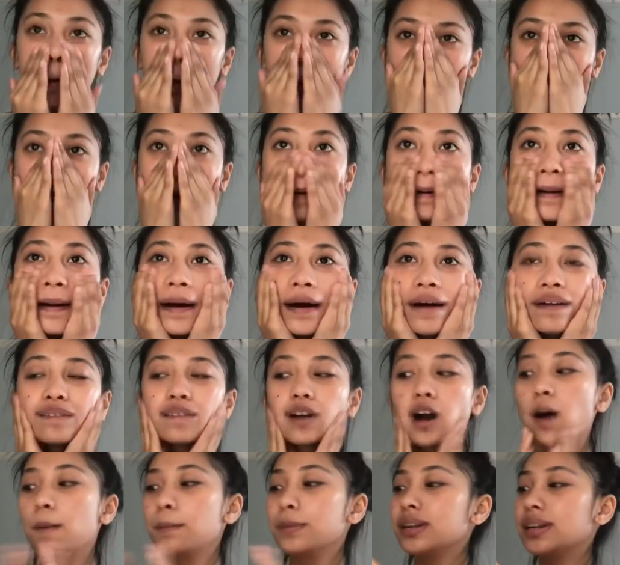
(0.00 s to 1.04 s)
Okay, I have
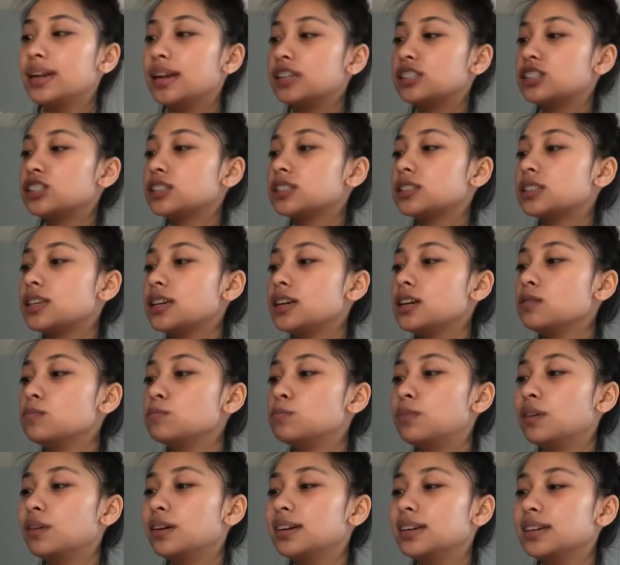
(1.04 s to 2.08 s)
combination
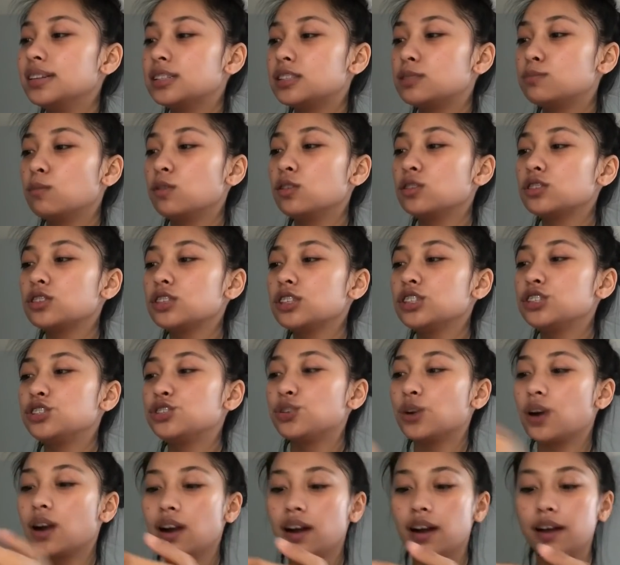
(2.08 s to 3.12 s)
skin, but it's mostly
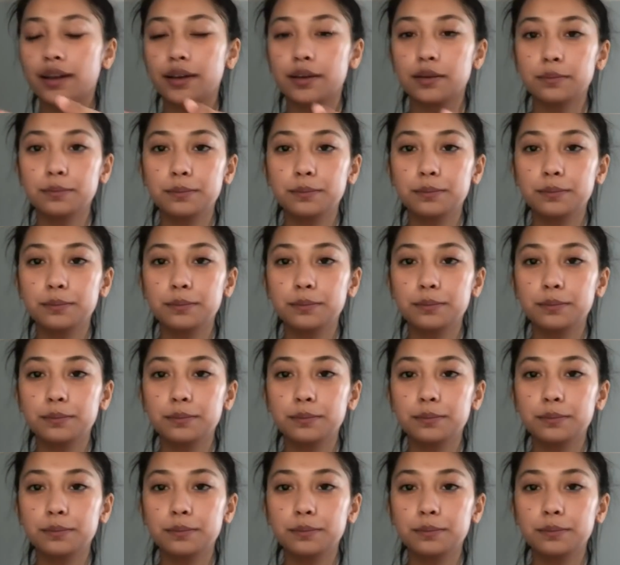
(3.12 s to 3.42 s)
dry.